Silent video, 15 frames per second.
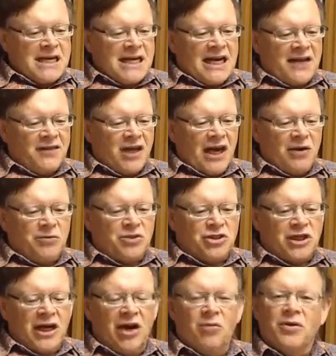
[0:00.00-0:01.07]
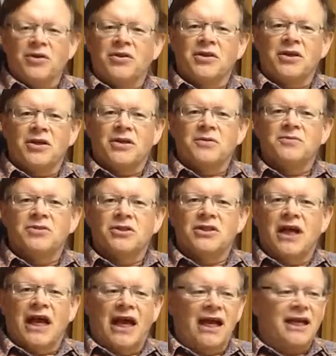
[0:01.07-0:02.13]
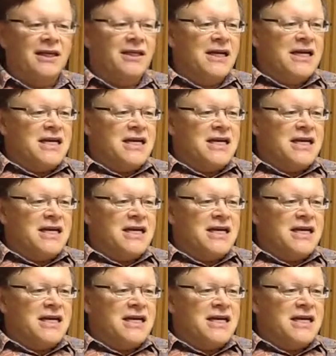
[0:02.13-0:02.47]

I thought I would share with you today